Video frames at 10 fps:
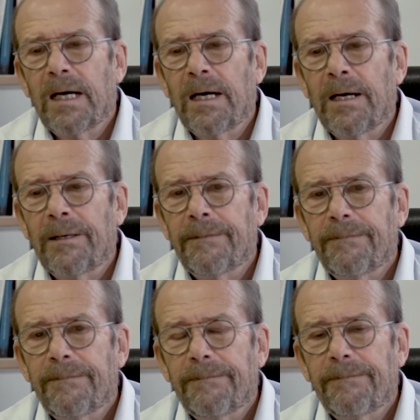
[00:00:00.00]

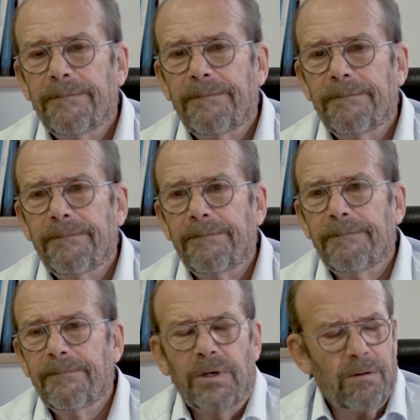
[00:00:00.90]

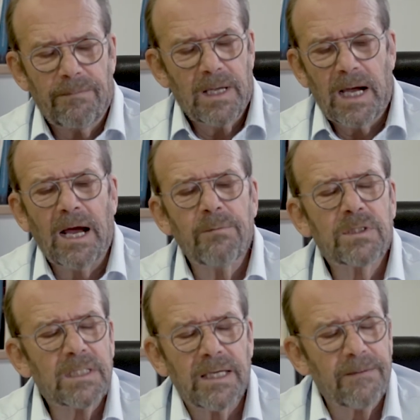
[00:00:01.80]

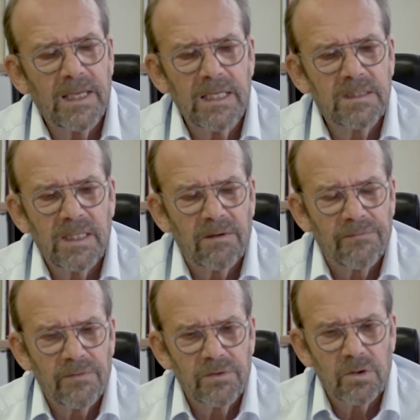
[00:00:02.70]
I would say
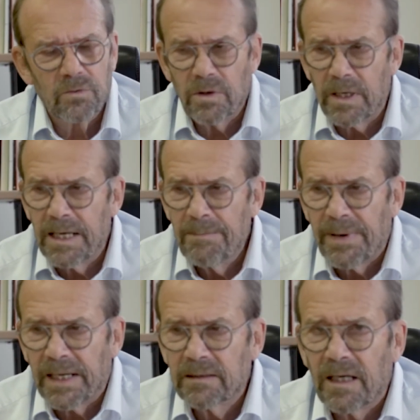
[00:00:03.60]
instead of social
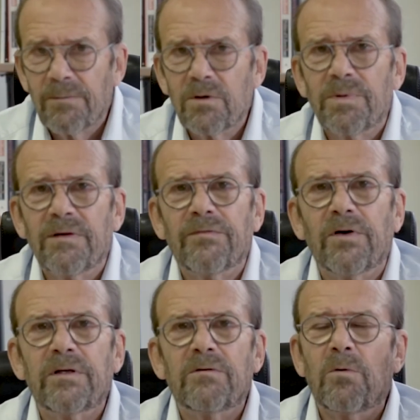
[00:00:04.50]
impact, I would
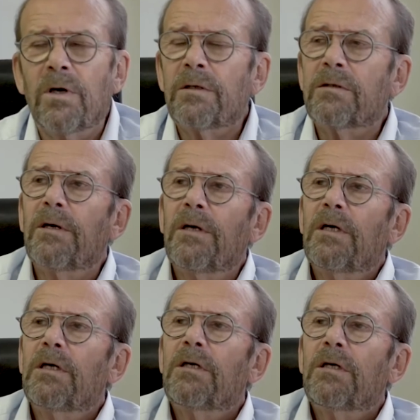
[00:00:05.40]
prefer the word
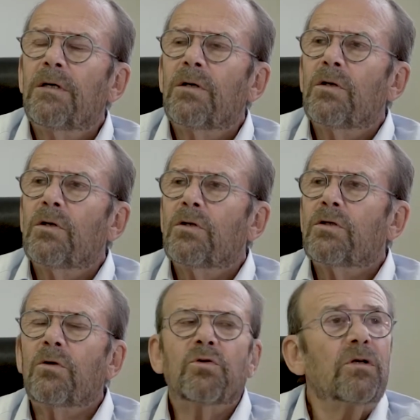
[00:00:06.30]

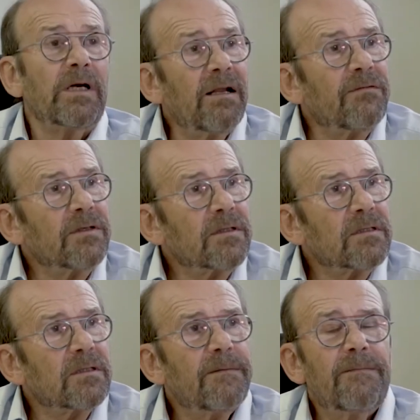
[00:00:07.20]
social
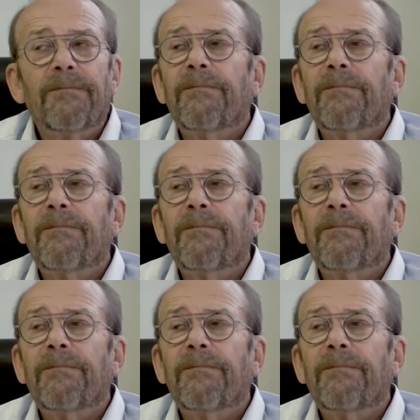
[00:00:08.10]
relevance.